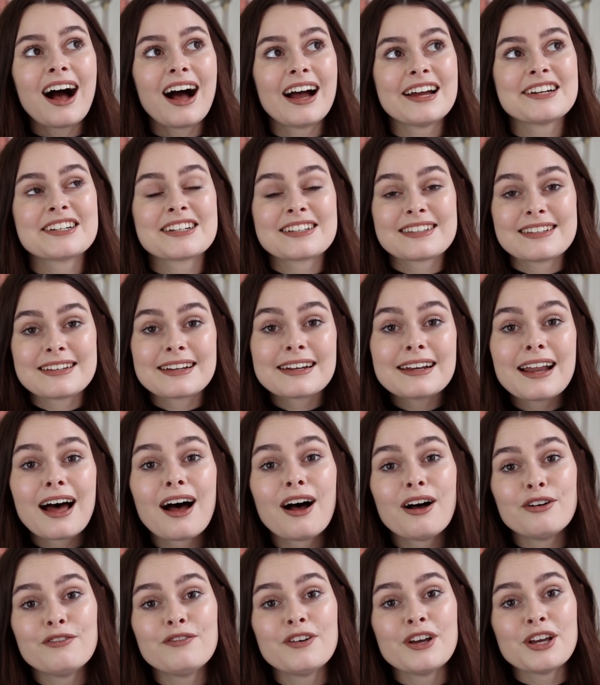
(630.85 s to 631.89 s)
I just
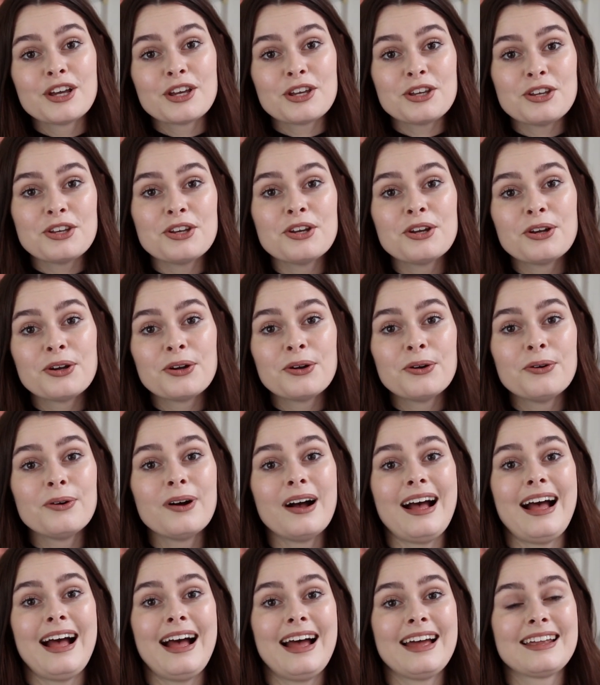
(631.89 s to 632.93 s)
love you
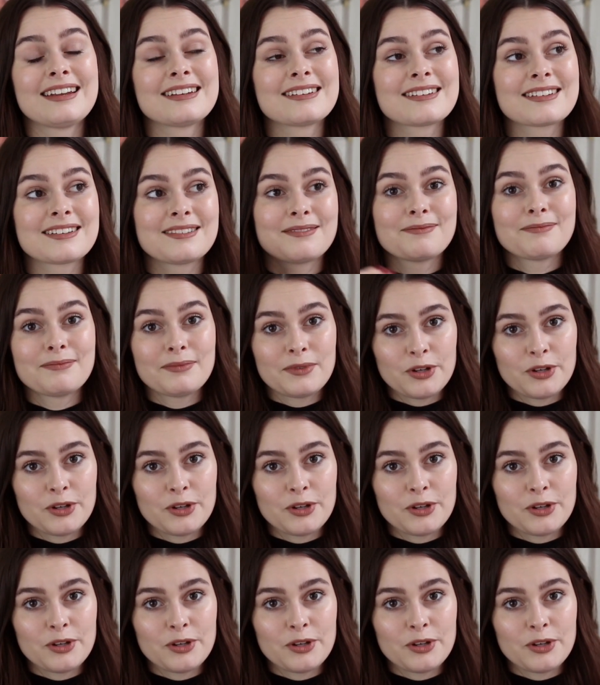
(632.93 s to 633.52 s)
and